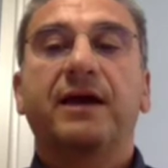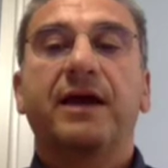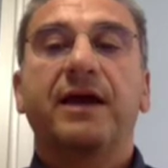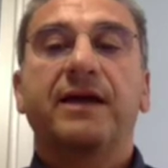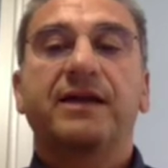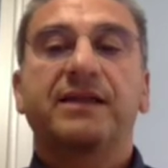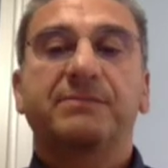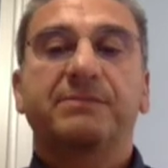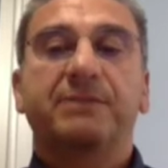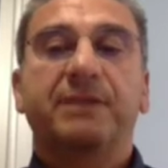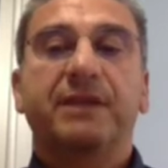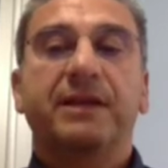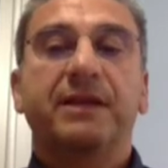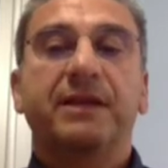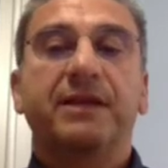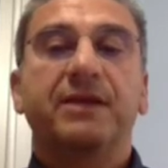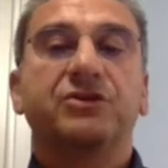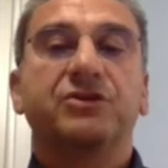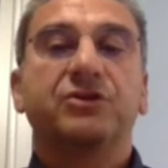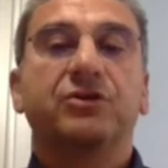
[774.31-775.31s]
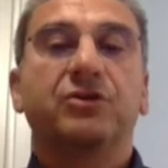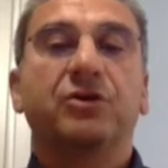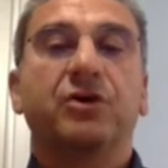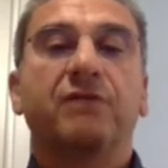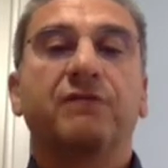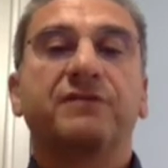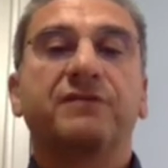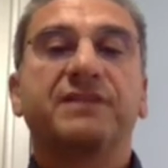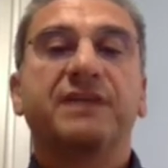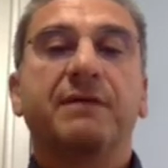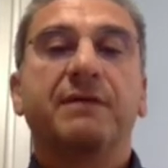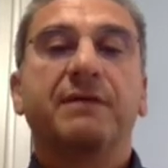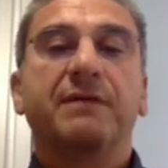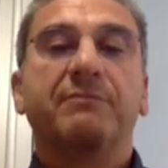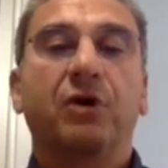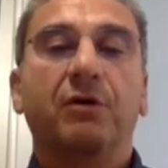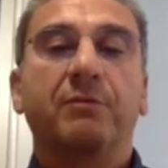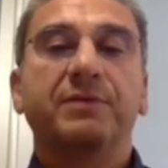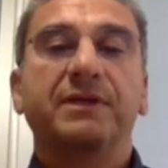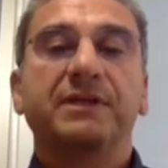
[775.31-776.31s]
explanation of some
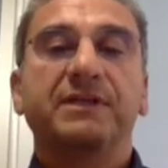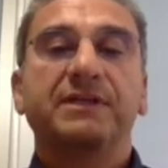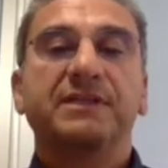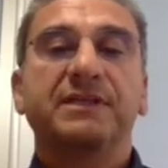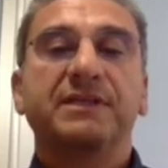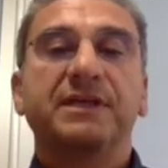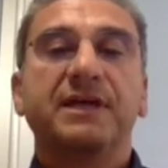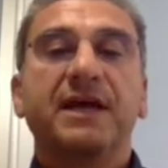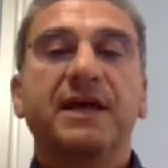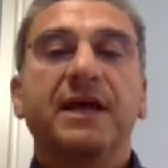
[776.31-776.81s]
topics